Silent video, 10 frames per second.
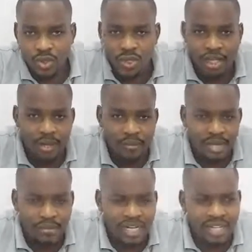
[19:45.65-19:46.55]
Will come
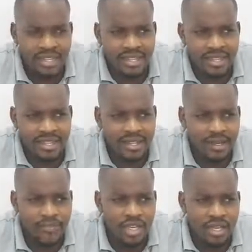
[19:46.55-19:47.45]
back. But I think
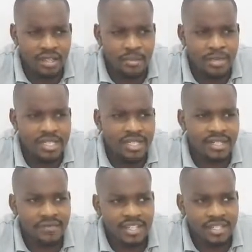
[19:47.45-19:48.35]
the best
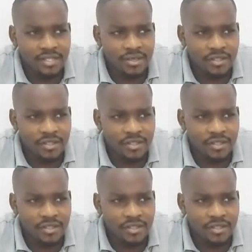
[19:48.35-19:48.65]
advice I'll